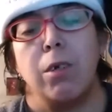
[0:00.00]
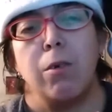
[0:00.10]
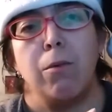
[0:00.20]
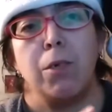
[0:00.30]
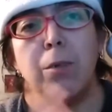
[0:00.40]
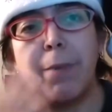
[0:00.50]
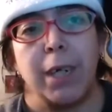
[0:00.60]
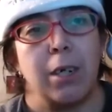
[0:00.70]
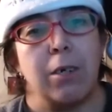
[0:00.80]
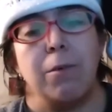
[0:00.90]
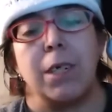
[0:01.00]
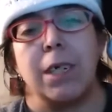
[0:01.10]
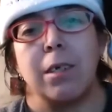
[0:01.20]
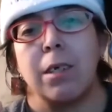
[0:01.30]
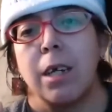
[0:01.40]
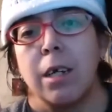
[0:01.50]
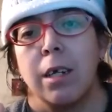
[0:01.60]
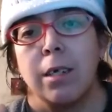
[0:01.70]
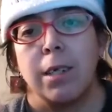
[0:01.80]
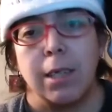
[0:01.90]
who you might know, is
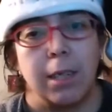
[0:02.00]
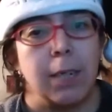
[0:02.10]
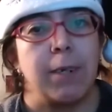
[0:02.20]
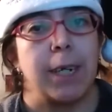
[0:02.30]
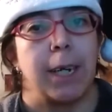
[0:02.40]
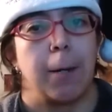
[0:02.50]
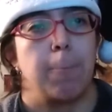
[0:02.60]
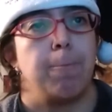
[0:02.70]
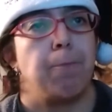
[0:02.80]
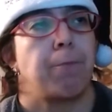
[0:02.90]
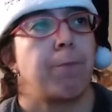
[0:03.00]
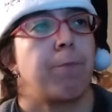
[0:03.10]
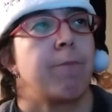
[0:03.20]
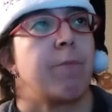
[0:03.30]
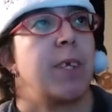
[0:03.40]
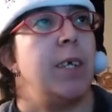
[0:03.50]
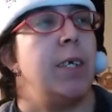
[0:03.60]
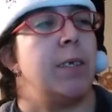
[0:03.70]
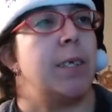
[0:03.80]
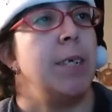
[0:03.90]
Stephen King.
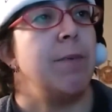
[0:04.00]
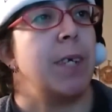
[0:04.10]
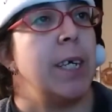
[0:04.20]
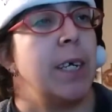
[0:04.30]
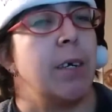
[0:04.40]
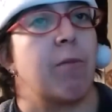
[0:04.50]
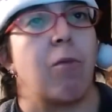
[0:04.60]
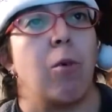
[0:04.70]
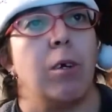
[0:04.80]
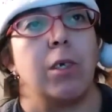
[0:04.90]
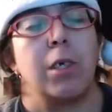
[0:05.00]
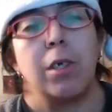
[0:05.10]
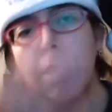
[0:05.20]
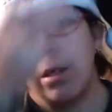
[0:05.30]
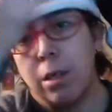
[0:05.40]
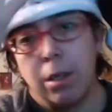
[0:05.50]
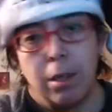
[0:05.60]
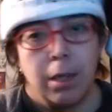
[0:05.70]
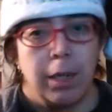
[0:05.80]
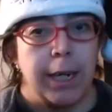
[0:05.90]
And Stephen King, of course,
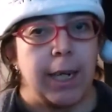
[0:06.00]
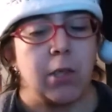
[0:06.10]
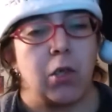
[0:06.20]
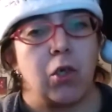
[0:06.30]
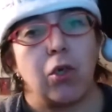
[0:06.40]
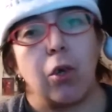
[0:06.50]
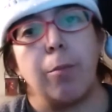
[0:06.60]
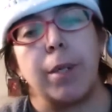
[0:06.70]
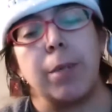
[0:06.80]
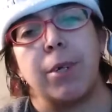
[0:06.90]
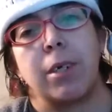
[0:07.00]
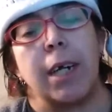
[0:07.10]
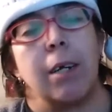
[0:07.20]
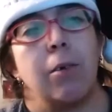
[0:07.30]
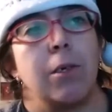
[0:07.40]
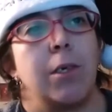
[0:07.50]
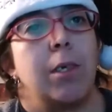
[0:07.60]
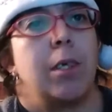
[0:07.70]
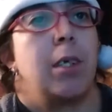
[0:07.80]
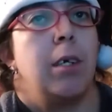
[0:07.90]
has so many book
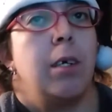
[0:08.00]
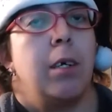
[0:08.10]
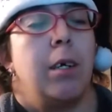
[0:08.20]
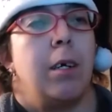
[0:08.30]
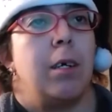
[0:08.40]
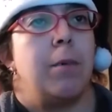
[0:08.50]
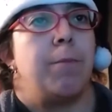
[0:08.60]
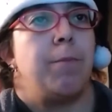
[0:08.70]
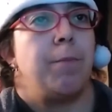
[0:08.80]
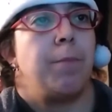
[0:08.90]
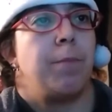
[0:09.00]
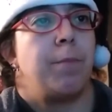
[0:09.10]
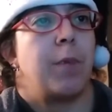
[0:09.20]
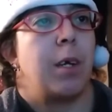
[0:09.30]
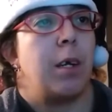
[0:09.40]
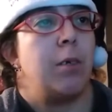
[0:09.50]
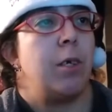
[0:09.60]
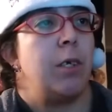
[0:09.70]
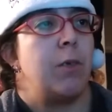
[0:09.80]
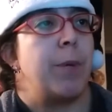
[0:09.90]
titles under
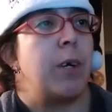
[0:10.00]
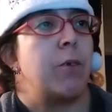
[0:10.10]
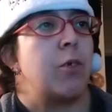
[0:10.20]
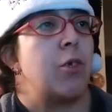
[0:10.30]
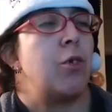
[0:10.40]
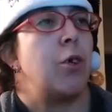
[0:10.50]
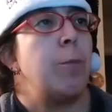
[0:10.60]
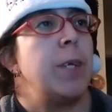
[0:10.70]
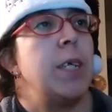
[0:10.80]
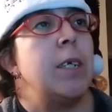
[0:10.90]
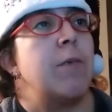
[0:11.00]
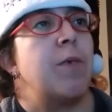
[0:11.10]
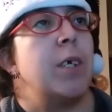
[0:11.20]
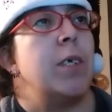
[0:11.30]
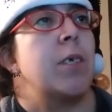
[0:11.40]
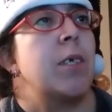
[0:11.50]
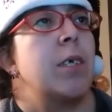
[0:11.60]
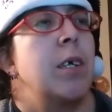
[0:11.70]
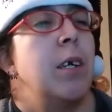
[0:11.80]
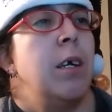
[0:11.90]
his belt, so many
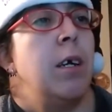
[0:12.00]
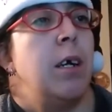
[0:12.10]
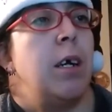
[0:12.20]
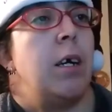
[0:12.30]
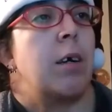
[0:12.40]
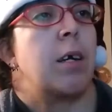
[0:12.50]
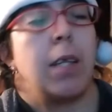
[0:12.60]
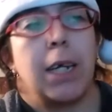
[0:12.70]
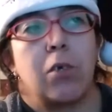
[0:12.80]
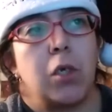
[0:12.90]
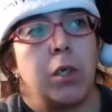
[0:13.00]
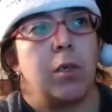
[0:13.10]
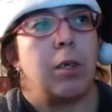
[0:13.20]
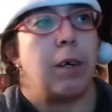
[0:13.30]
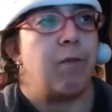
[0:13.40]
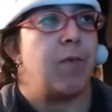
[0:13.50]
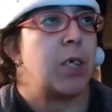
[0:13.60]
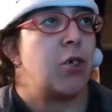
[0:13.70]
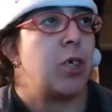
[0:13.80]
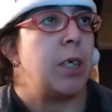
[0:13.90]
different collections,
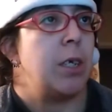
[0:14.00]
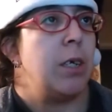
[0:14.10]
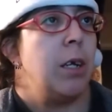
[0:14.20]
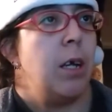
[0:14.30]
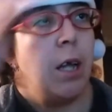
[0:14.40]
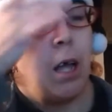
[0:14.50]
nonfiction,